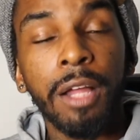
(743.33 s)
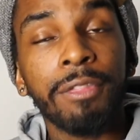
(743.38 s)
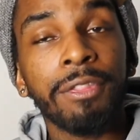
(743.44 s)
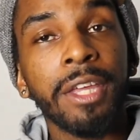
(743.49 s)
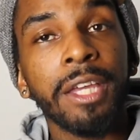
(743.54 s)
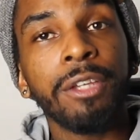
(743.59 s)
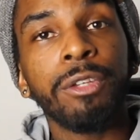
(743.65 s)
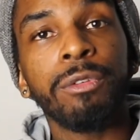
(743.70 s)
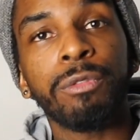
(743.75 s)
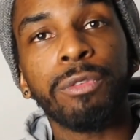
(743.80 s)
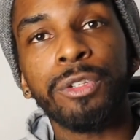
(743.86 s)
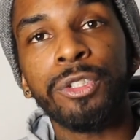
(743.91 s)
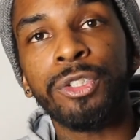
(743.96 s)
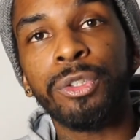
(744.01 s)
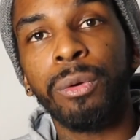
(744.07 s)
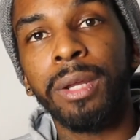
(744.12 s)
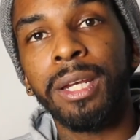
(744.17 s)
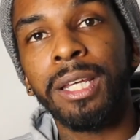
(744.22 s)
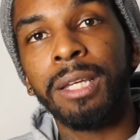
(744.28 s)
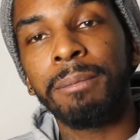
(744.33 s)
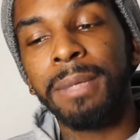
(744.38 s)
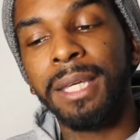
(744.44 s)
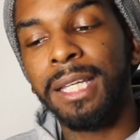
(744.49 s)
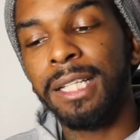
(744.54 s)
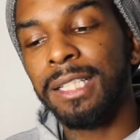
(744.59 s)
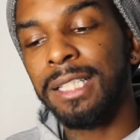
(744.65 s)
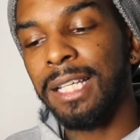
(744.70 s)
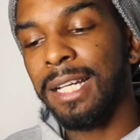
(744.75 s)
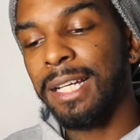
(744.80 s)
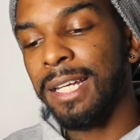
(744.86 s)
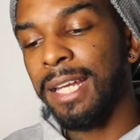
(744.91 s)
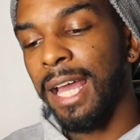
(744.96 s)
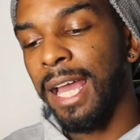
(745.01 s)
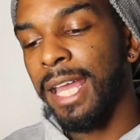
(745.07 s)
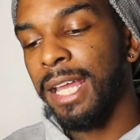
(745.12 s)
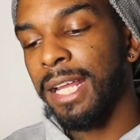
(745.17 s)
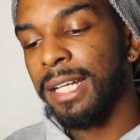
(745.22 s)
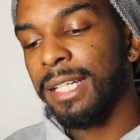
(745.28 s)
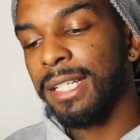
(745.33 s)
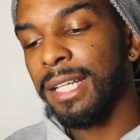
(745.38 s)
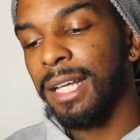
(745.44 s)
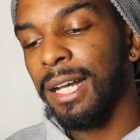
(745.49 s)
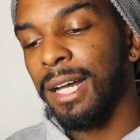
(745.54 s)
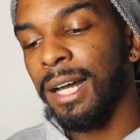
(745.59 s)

Thank you for joining me tonight.